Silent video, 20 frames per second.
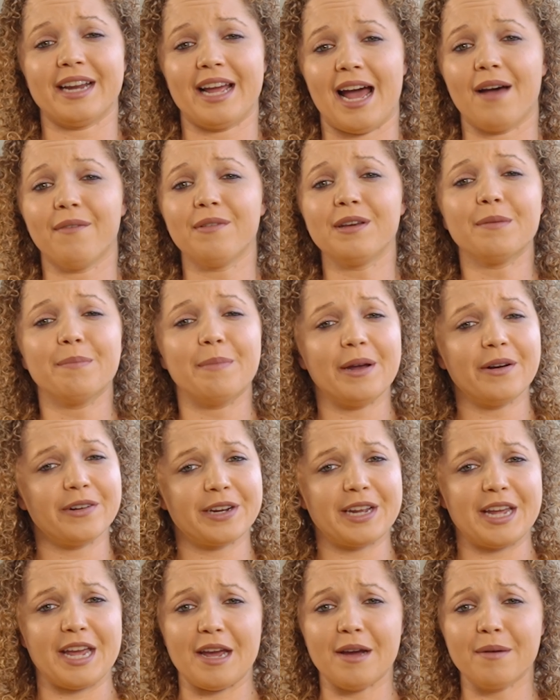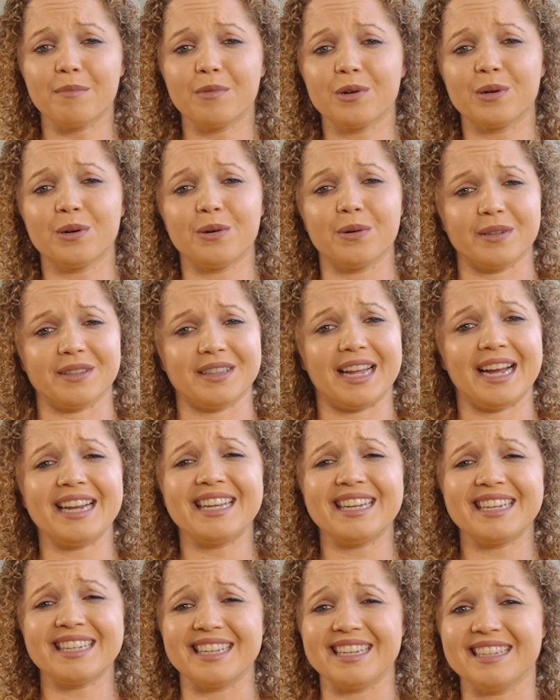Having a better camera or
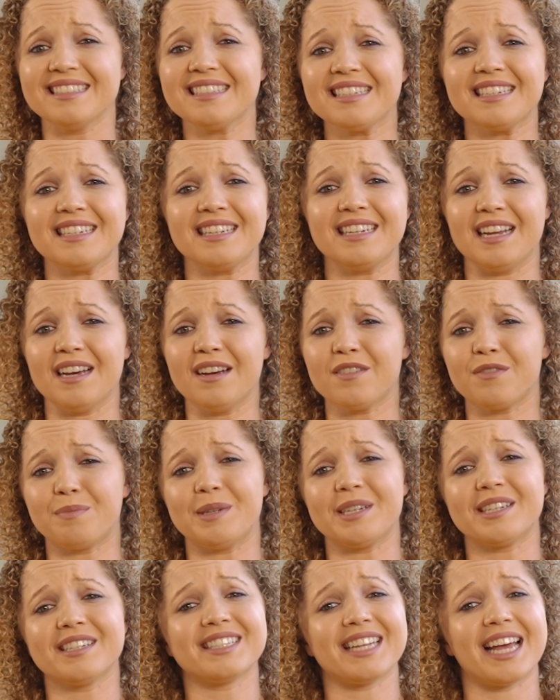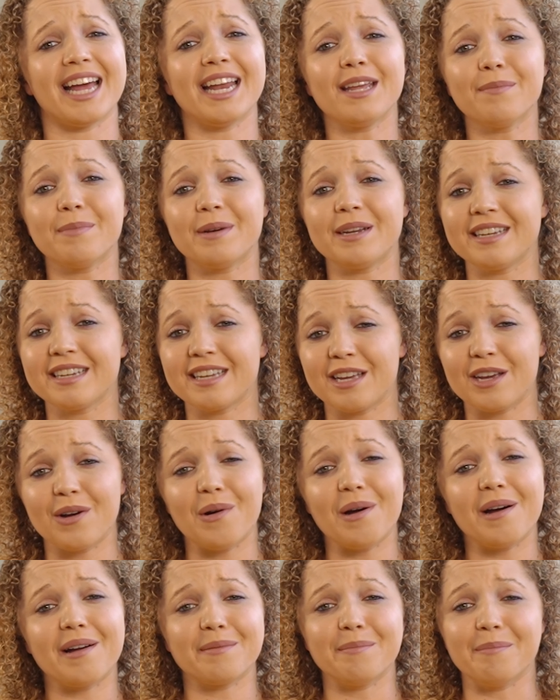lighting isn't enough because anybody can
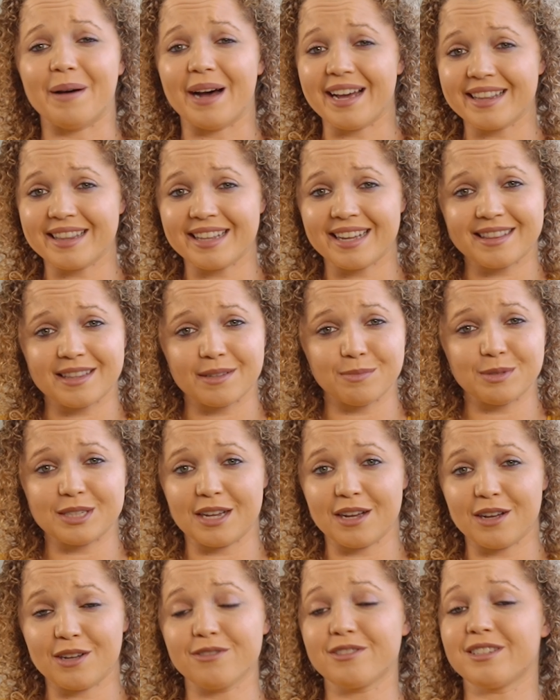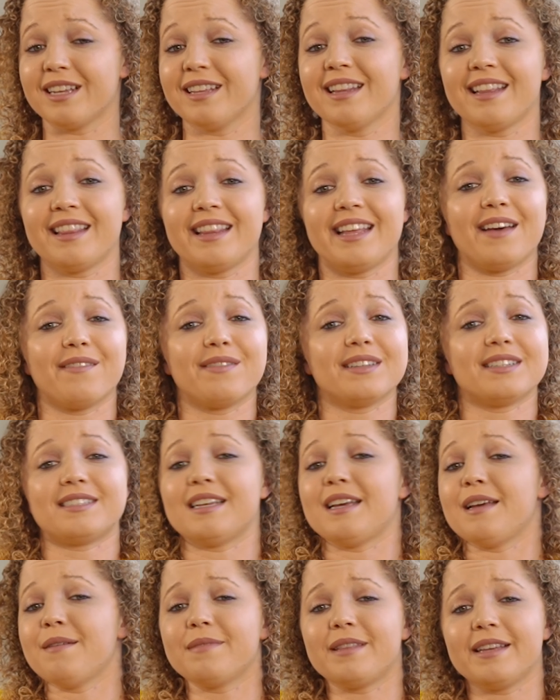go out and buy that themselves and then they have the
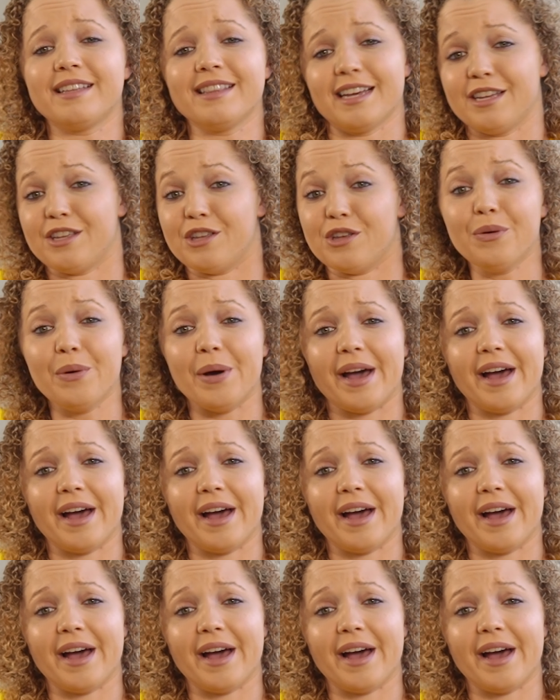same thing that you